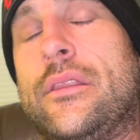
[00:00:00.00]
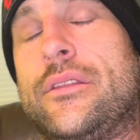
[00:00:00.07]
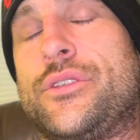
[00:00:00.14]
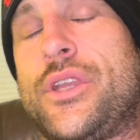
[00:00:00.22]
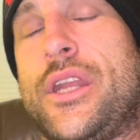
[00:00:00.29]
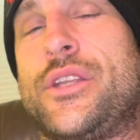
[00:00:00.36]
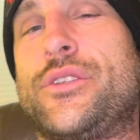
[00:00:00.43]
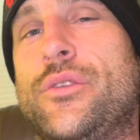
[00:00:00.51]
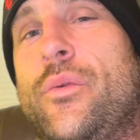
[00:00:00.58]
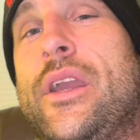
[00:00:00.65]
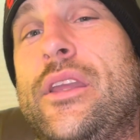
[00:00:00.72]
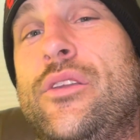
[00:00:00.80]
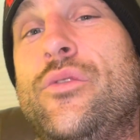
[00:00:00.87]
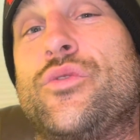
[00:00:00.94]
Change the
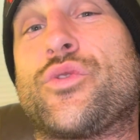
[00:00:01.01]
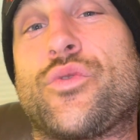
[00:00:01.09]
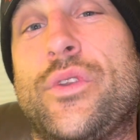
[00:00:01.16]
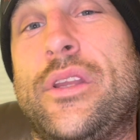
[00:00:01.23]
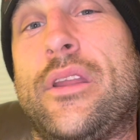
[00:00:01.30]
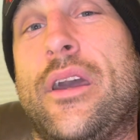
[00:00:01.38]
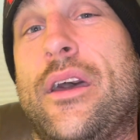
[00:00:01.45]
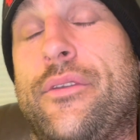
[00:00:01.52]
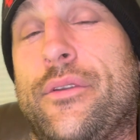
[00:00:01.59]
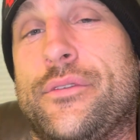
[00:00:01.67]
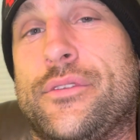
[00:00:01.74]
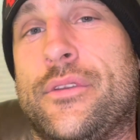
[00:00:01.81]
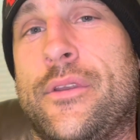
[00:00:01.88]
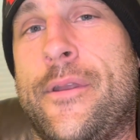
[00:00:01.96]
way you treat
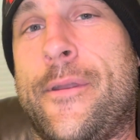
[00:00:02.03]
others.